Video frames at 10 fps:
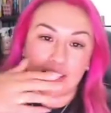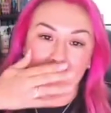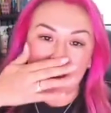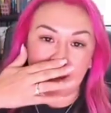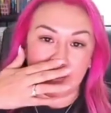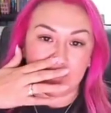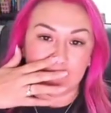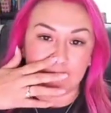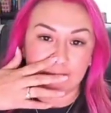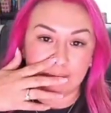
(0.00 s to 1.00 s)

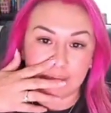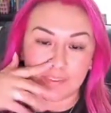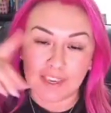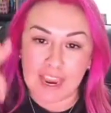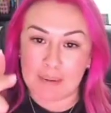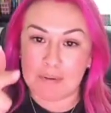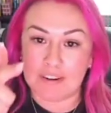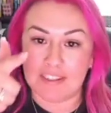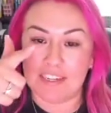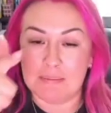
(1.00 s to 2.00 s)
um, camera
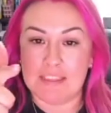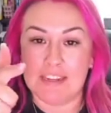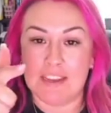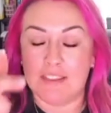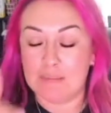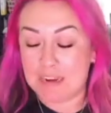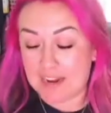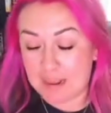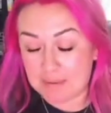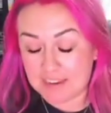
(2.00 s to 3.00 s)
is going to be the death of me
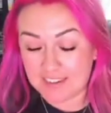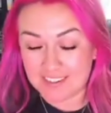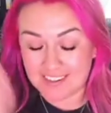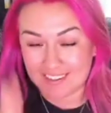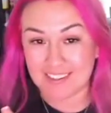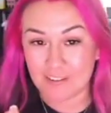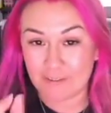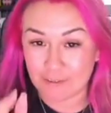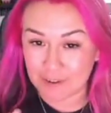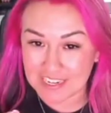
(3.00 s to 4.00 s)
tonight because it is
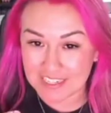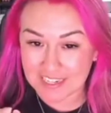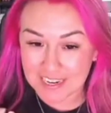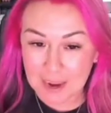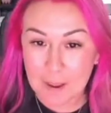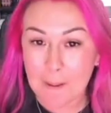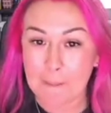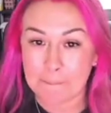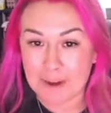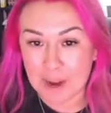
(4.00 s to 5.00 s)
freezing,
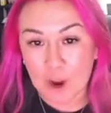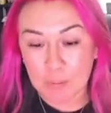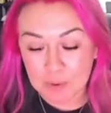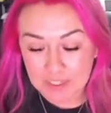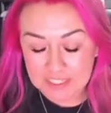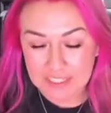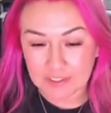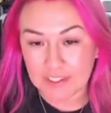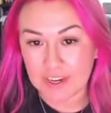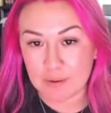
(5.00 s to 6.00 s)
but I hope you can
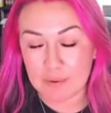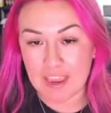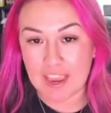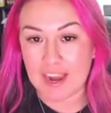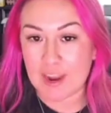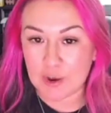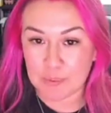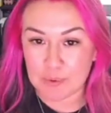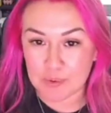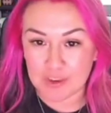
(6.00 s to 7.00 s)
still hear me and I hope
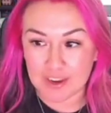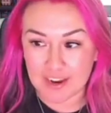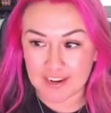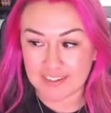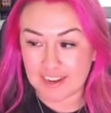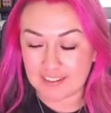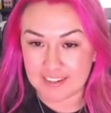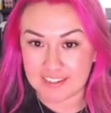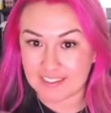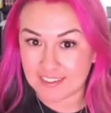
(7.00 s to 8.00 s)
you guys at
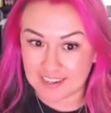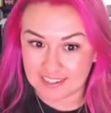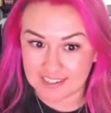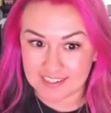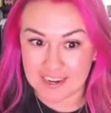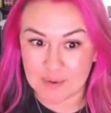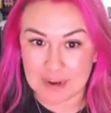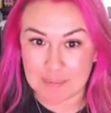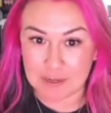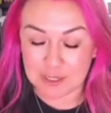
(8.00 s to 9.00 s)
least get to see what
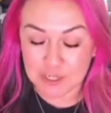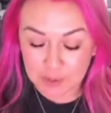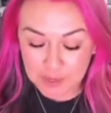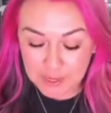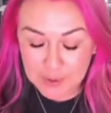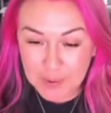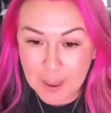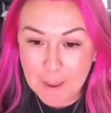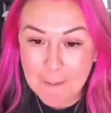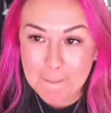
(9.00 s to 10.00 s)
I'm going to show you.
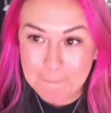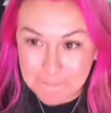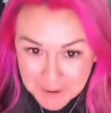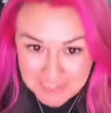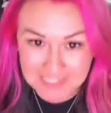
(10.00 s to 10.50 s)
But